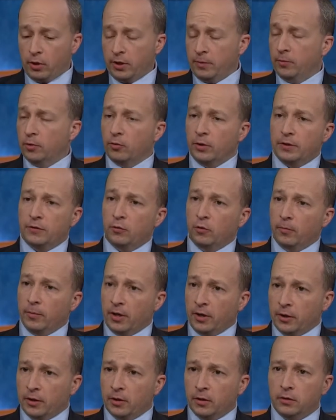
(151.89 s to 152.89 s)
immigrant to
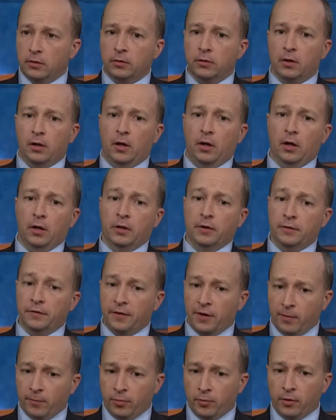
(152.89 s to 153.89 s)
America, uh, a
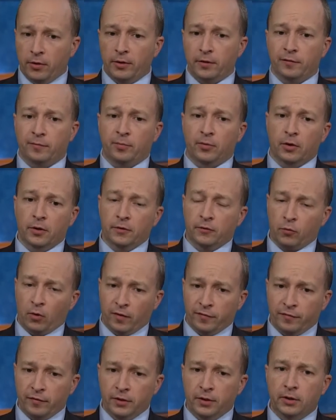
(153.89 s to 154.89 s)
contemporary of Burke's,
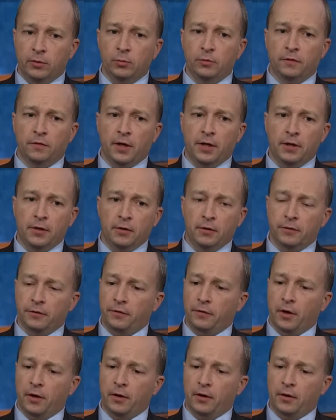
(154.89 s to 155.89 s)
roughly. He was eight years
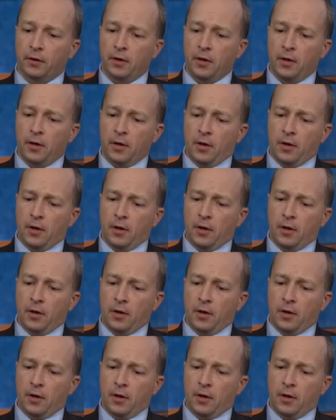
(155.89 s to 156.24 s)
younger.